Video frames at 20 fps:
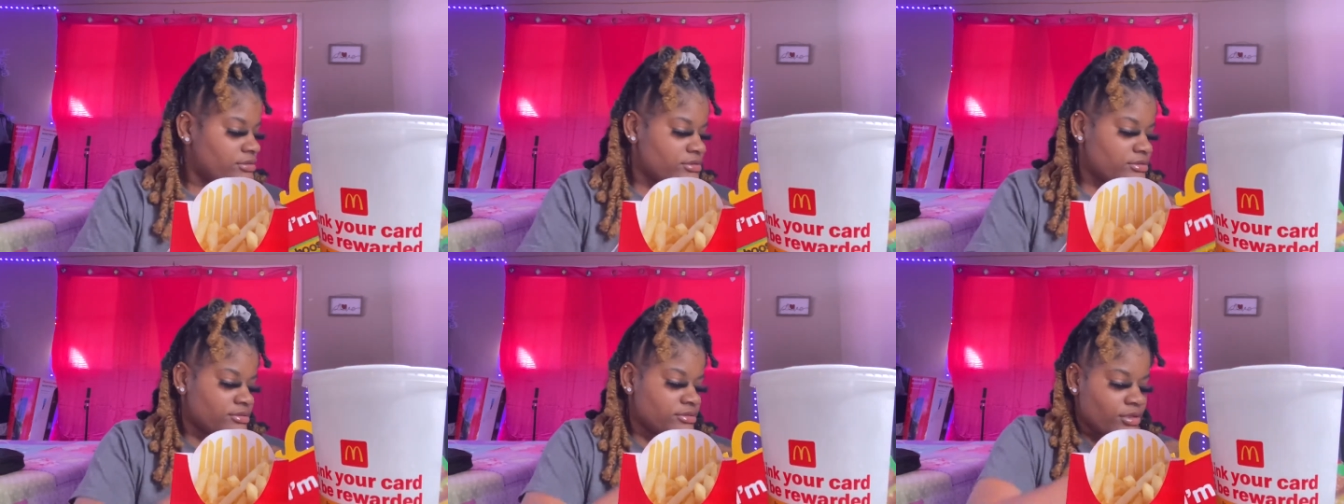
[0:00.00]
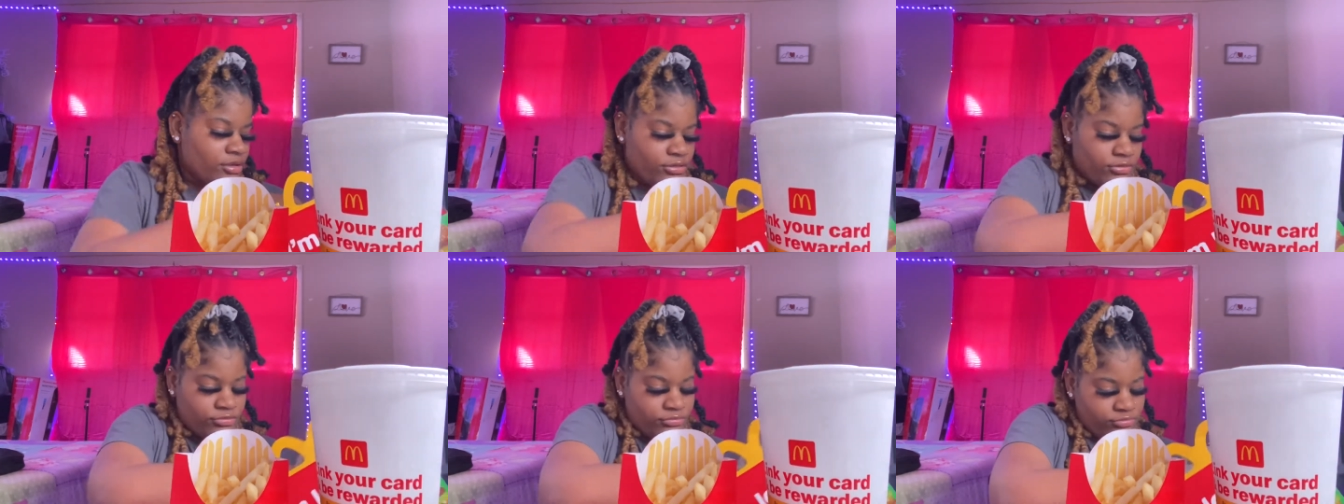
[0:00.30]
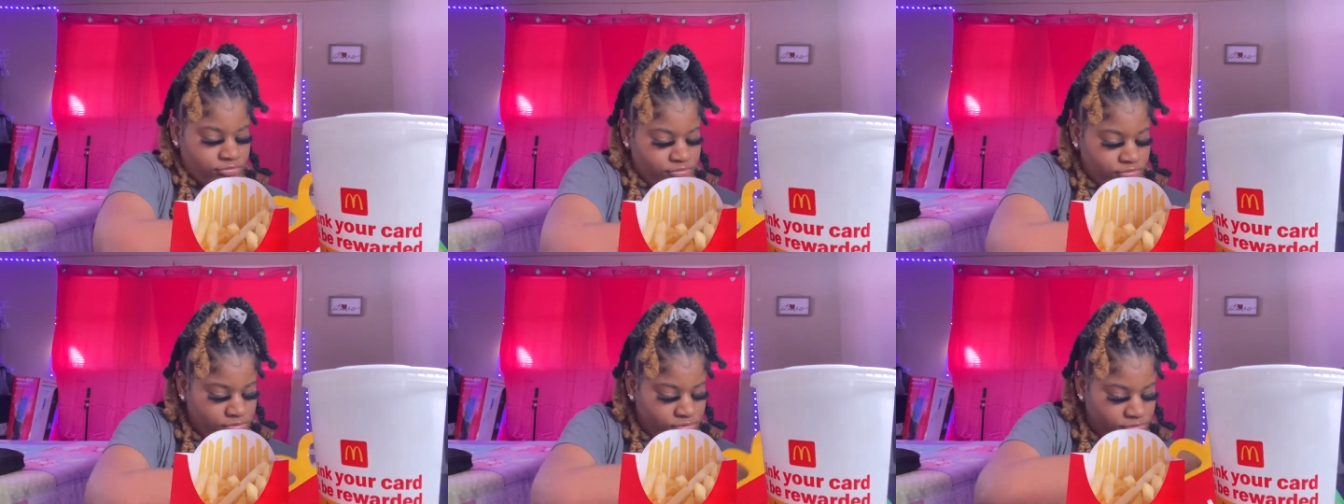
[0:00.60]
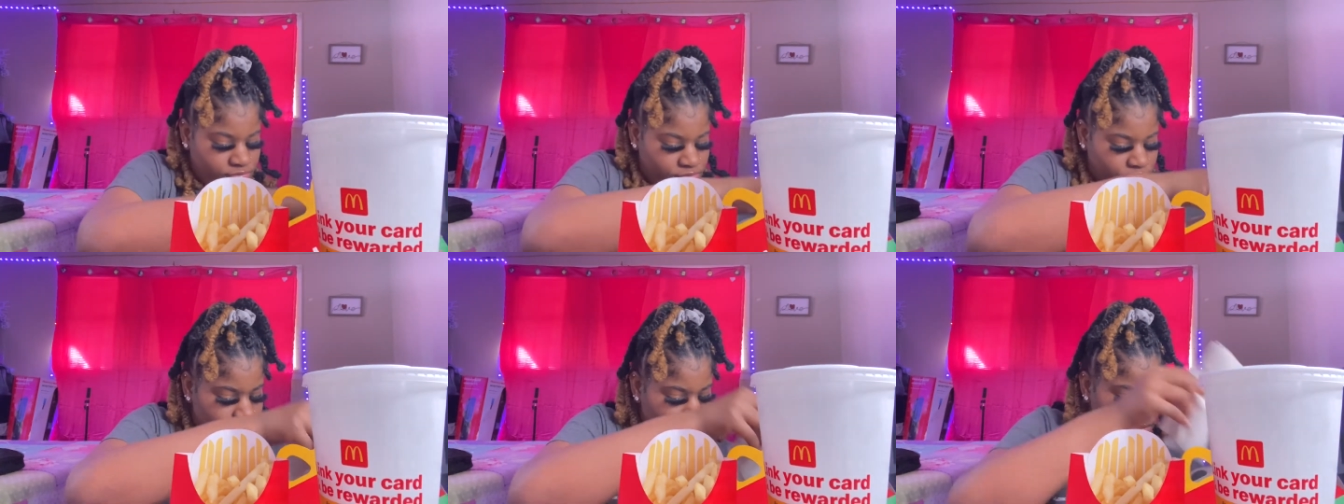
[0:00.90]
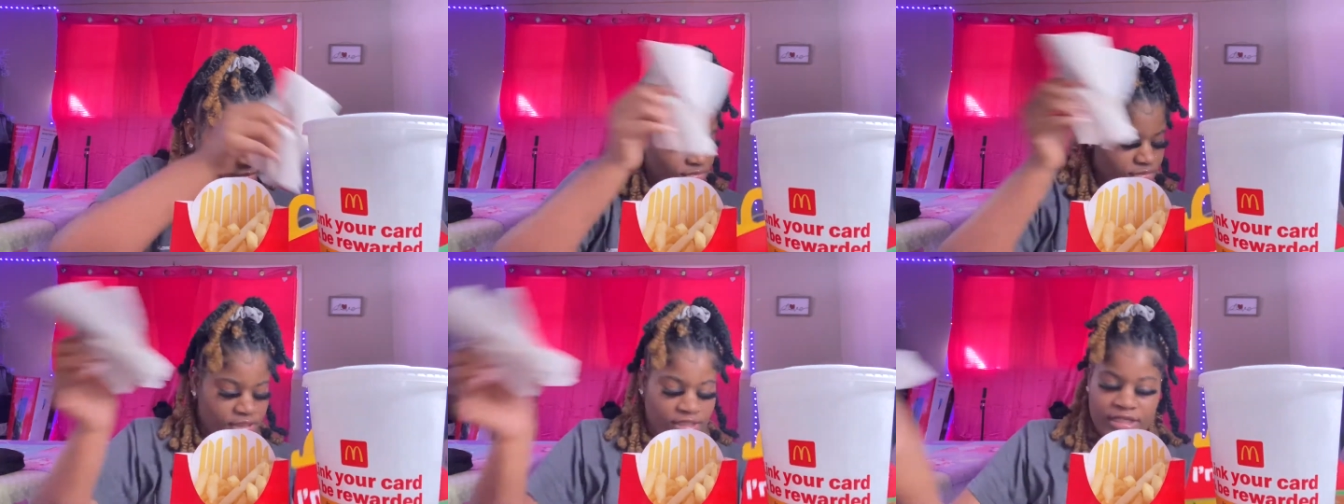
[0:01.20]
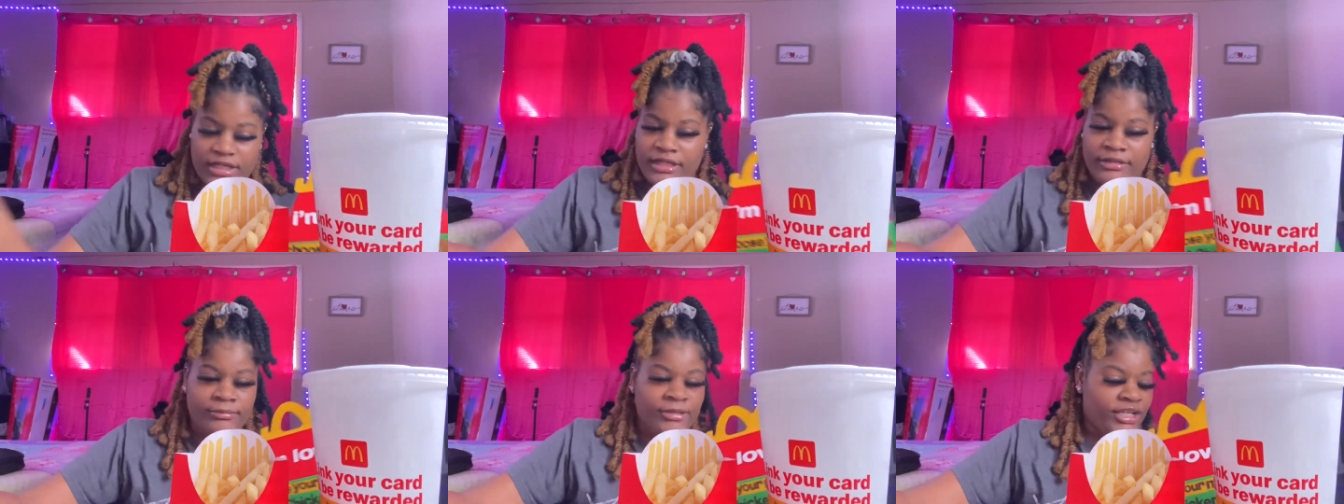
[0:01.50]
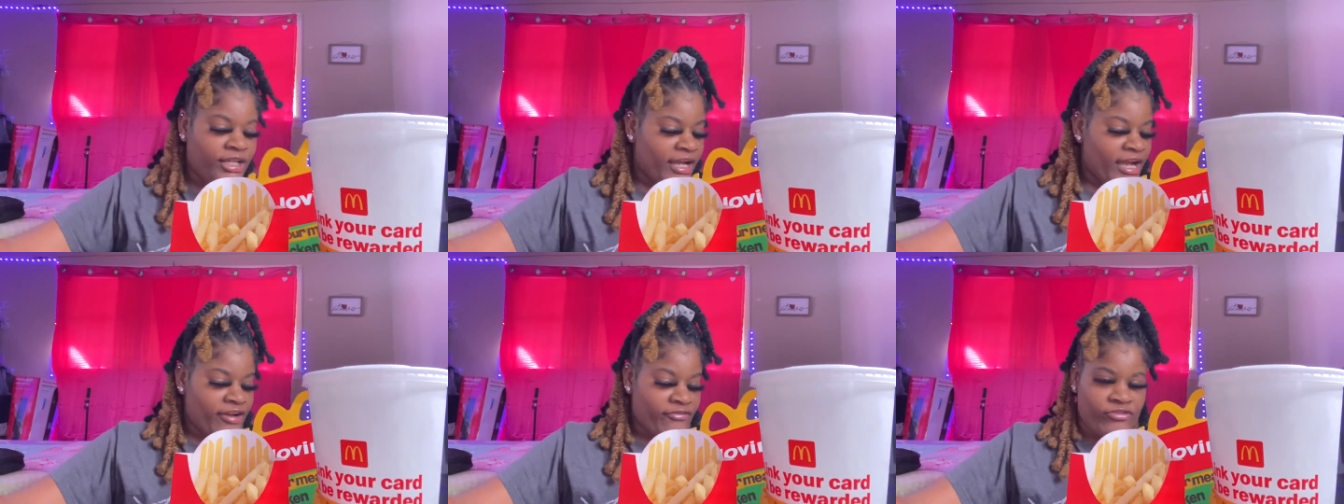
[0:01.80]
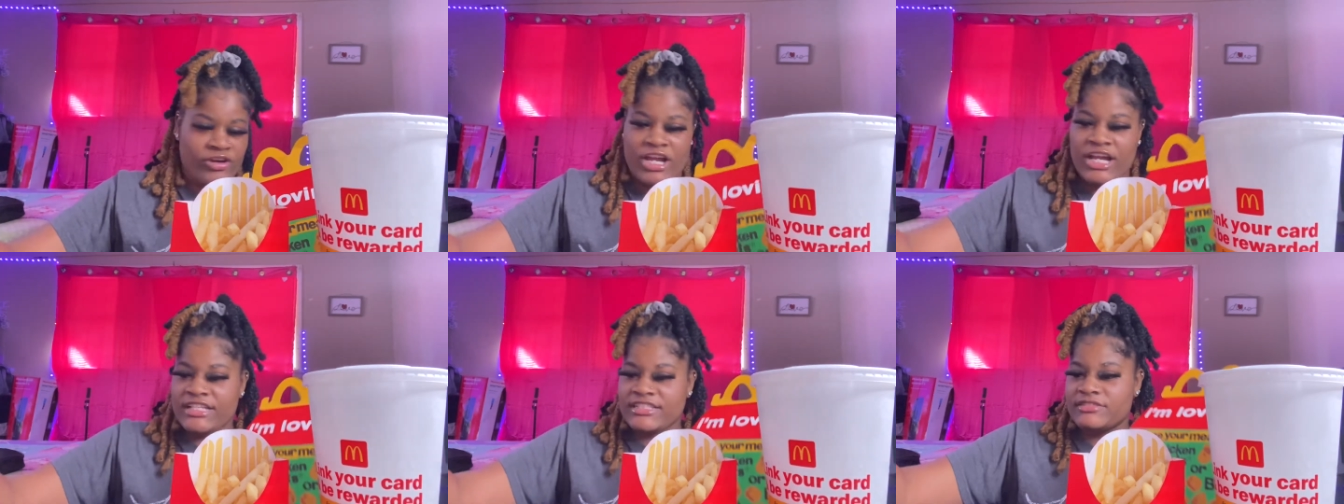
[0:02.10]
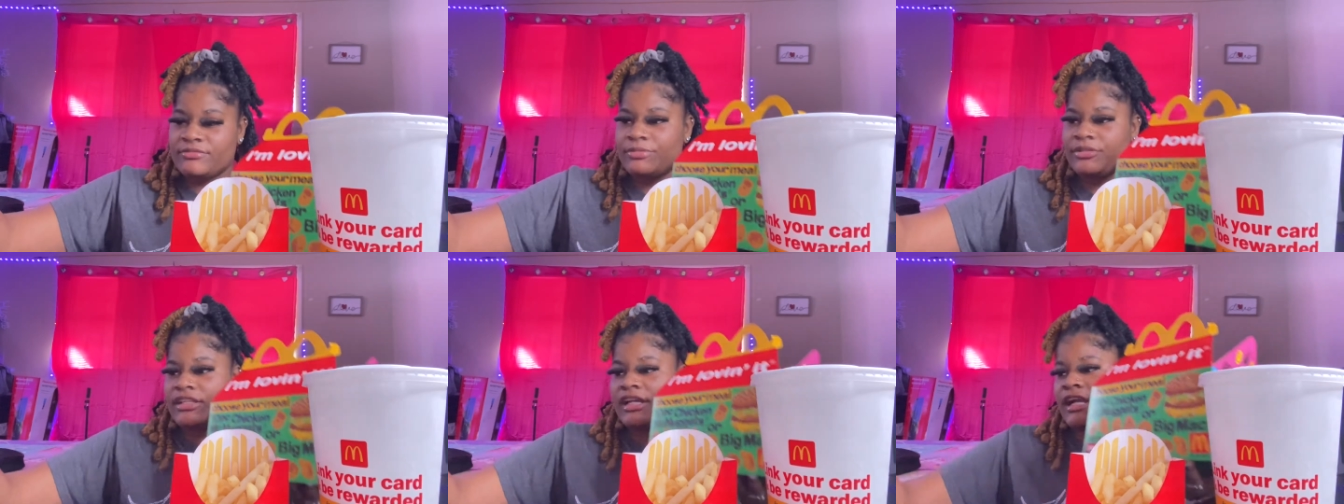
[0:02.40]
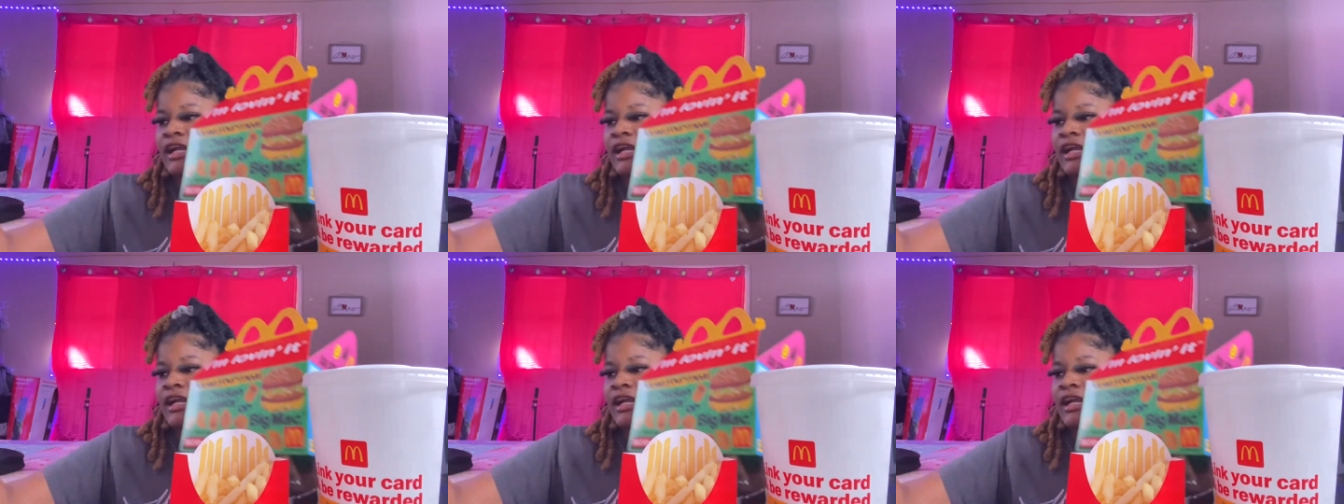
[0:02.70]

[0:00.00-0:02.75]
So, I mean, you got fries with me, I